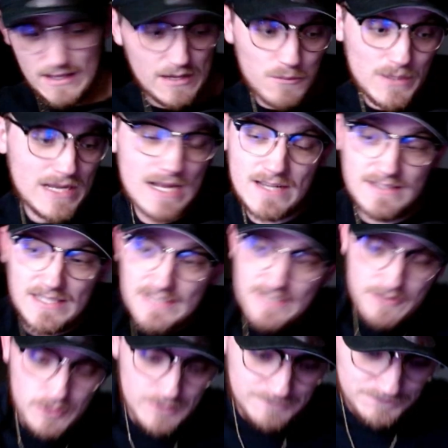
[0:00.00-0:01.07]
And we got addicted
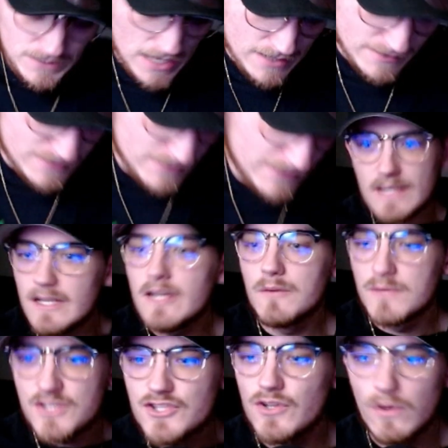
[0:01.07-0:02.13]
to it, honestly. It
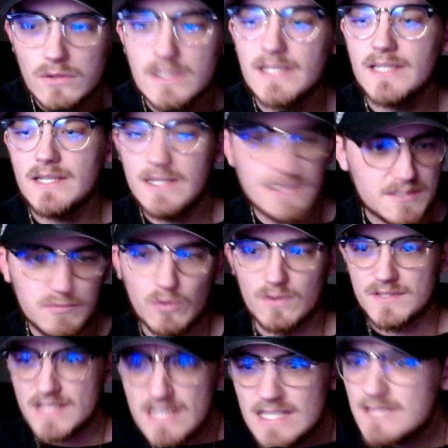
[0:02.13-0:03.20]
was solely
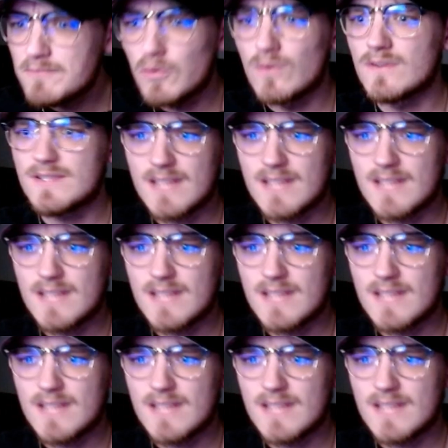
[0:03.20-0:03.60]
esports